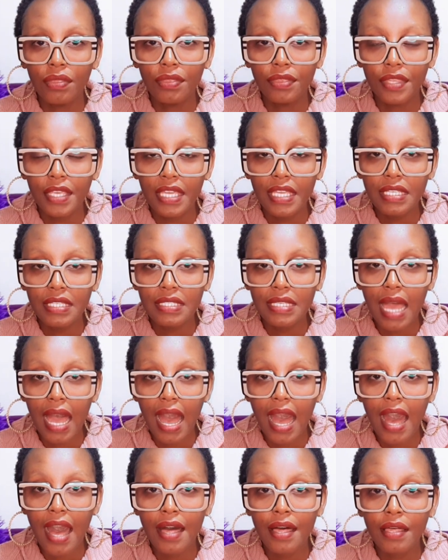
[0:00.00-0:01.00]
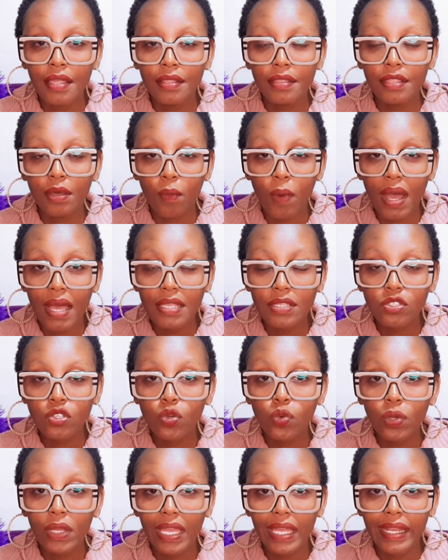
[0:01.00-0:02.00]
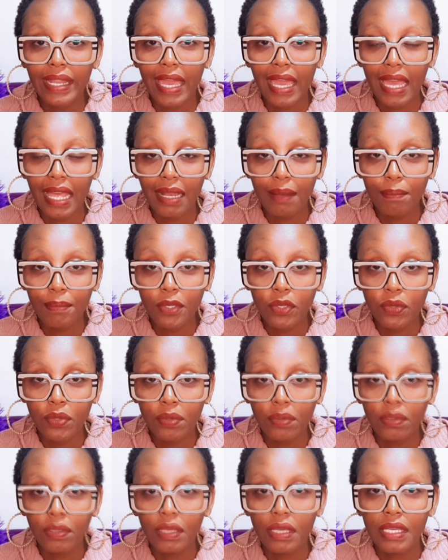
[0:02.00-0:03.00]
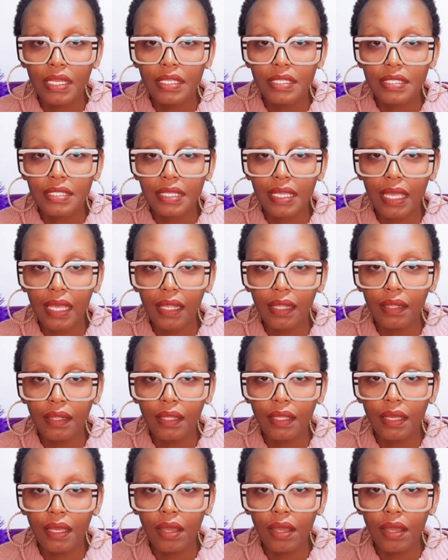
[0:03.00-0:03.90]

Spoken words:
These are the ones who can help you scale